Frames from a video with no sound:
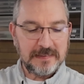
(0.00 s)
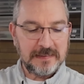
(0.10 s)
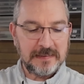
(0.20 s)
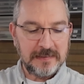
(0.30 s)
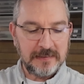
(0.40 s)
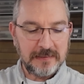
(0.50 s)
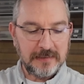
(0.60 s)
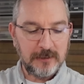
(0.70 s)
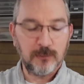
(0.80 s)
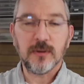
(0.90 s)
And I
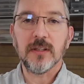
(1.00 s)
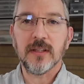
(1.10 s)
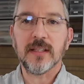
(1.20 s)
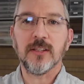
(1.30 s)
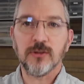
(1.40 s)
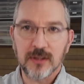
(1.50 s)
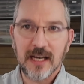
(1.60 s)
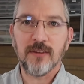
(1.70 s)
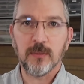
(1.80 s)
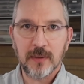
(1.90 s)
kind of feel like it should
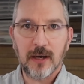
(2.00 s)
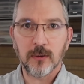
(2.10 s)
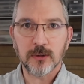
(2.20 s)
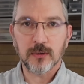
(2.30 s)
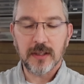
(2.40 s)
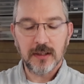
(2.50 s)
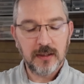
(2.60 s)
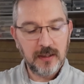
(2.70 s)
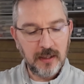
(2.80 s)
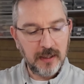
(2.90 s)
have a
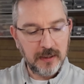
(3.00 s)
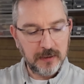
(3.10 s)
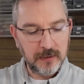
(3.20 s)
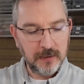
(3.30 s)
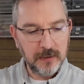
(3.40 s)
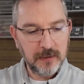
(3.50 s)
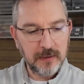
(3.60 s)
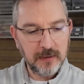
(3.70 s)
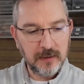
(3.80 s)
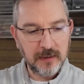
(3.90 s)
powertrain. And
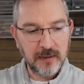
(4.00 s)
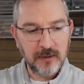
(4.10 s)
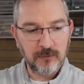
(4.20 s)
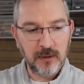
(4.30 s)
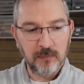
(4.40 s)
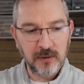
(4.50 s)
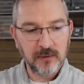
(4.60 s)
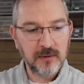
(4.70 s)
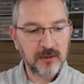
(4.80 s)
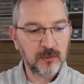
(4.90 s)
if I
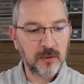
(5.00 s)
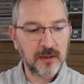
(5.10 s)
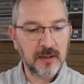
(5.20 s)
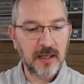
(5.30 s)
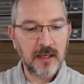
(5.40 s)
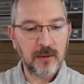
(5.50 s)
build this one,